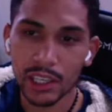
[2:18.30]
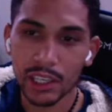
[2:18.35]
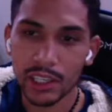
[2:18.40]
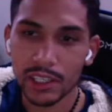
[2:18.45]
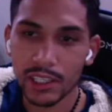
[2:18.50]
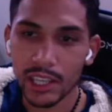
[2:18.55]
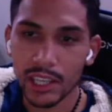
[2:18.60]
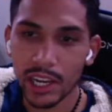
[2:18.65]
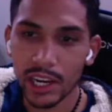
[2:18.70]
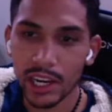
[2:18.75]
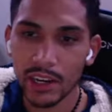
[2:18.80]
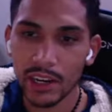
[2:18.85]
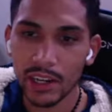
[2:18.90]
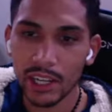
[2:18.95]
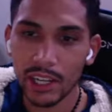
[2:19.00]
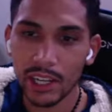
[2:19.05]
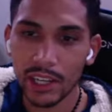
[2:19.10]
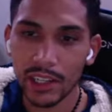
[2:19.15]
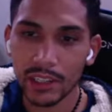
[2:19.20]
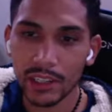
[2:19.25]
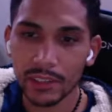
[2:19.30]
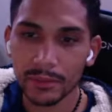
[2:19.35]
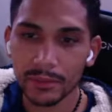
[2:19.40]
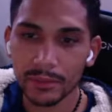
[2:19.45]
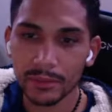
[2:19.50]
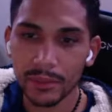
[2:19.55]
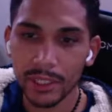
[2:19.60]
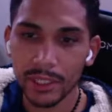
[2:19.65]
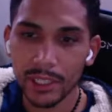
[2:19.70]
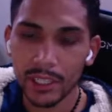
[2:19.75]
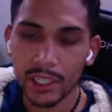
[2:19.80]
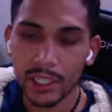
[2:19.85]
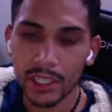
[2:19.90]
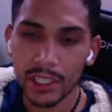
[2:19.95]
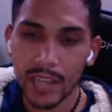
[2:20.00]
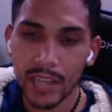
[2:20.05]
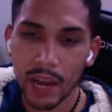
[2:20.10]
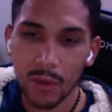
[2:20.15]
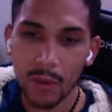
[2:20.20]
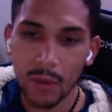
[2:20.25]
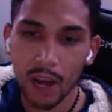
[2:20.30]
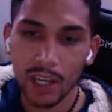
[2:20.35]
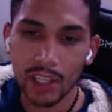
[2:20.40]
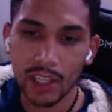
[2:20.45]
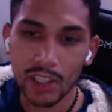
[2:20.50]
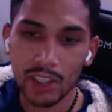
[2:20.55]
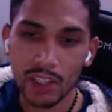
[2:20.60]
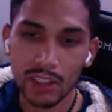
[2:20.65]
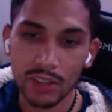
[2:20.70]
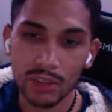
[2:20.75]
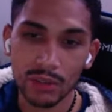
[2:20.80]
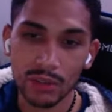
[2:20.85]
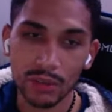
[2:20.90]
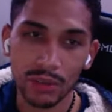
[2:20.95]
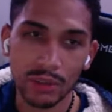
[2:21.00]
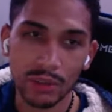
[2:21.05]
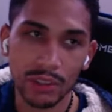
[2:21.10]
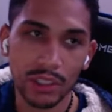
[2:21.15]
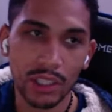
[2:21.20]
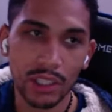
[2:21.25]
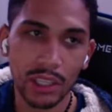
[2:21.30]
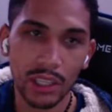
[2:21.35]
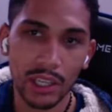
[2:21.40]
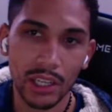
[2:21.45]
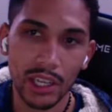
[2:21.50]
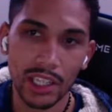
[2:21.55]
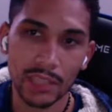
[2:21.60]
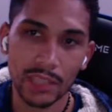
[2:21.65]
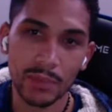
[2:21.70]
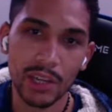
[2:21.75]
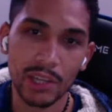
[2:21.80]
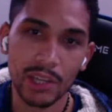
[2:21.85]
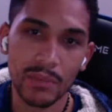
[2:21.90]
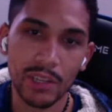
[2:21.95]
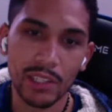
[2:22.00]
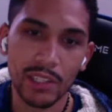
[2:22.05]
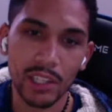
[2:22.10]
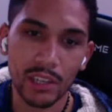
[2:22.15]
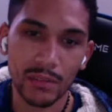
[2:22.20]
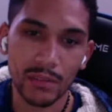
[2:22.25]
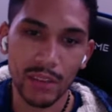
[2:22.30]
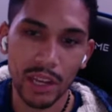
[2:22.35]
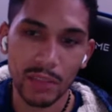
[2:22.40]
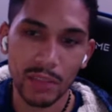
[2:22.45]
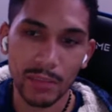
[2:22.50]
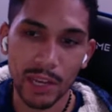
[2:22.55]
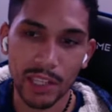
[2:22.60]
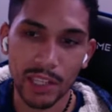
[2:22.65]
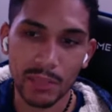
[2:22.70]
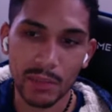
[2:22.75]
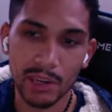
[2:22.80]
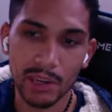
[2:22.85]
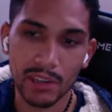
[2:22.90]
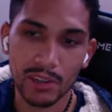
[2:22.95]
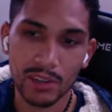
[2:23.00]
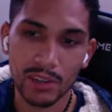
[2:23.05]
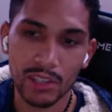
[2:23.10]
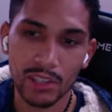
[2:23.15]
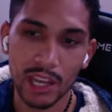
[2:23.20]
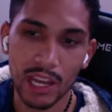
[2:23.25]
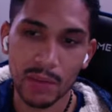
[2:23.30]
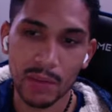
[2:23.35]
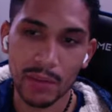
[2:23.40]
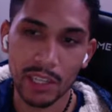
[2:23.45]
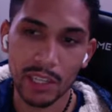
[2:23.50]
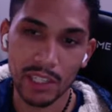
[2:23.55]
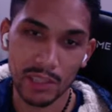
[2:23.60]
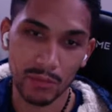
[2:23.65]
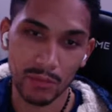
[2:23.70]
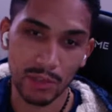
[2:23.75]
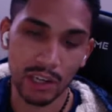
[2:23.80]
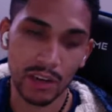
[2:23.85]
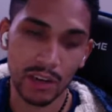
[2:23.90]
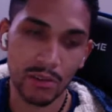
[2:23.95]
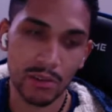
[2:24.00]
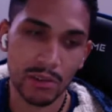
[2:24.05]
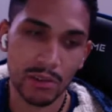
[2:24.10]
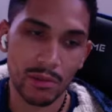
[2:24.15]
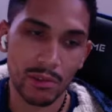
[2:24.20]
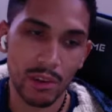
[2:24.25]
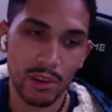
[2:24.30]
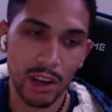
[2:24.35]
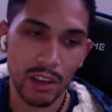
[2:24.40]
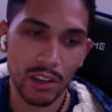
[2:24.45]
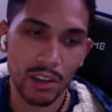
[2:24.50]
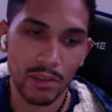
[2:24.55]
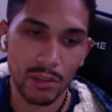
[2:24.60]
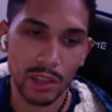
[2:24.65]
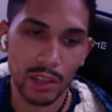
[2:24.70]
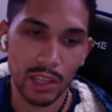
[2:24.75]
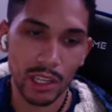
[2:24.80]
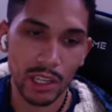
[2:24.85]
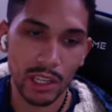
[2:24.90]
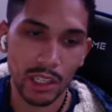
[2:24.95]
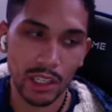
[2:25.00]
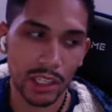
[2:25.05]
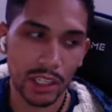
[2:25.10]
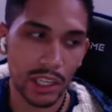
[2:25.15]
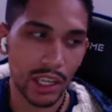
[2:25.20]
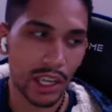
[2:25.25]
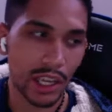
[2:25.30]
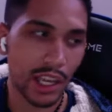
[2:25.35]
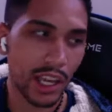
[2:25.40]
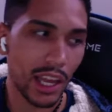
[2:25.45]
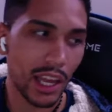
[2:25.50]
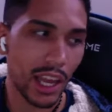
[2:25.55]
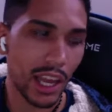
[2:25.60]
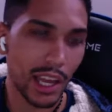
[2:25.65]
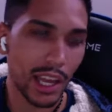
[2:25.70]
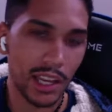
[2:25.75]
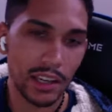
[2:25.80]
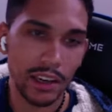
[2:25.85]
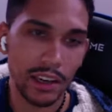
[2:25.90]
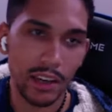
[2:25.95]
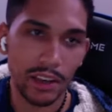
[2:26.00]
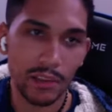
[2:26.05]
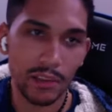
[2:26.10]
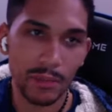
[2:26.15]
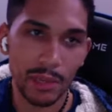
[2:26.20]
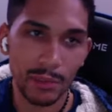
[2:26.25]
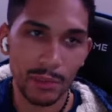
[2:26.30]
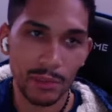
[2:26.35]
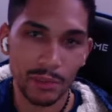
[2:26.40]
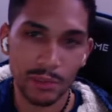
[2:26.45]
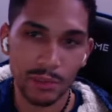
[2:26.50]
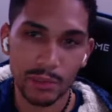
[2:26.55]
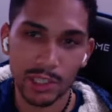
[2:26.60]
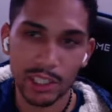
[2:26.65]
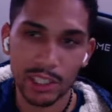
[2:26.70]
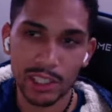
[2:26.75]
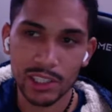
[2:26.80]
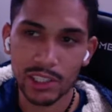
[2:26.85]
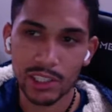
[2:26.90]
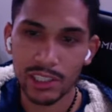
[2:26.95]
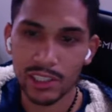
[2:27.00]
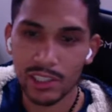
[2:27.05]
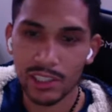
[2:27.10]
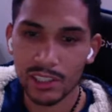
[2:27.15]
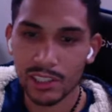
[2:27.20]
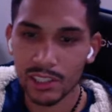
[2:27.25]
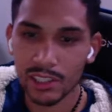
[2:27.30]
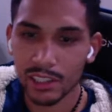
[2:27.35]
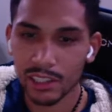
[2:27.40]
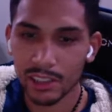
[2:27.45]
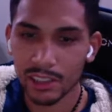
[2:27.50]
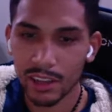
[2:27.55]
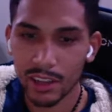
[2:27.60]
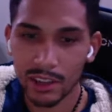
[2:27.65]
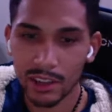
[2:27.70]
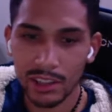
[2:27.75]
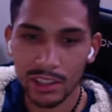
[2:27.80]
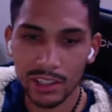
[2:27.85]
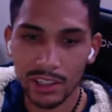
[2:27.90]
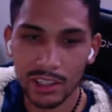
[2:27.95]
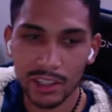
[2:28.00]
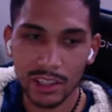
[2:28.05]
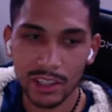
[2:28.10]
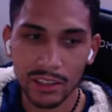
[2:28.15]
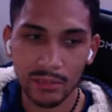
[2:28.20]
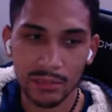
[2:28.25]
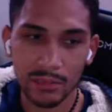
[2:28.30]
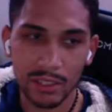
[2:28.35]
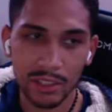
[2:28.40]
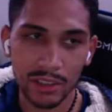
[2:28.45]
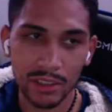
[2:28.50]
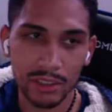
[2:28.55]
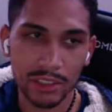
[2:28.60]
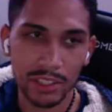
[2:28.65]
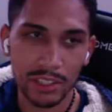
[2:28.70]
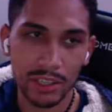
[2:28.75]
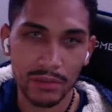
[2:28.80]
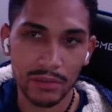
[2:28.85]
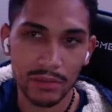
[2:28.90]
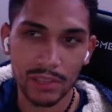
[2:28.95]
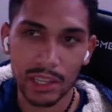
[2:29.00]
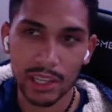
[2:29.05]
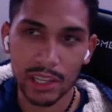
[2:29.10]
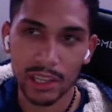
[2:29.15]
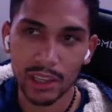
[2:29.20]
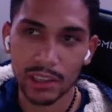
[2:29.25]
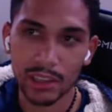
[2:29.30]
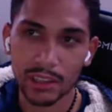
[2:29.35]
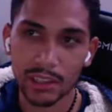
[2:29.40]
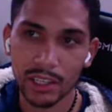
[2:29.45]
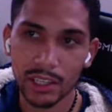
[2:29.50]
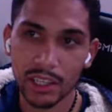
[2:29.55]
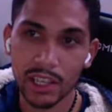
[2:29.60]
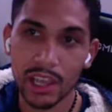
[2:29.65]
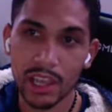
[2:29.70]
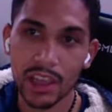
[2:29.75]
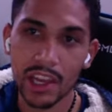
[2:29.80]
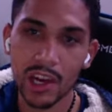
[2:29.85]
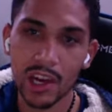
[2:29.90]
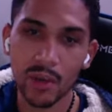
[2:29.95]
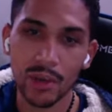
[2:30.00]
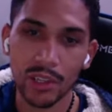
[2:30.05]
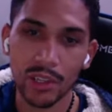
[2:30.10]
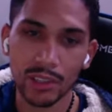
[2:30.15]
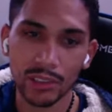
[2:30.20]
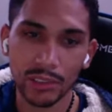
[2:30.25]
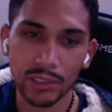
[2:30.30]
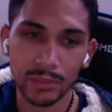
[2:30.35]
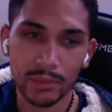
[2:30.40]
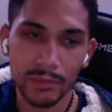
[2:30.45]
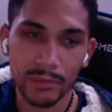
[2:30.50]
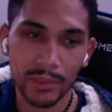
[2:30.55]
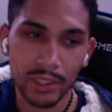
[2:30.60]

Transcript: scared and not wanting to express myself on my spiritual side because of what others would think and other people's religions and all this other stuff in their worlds.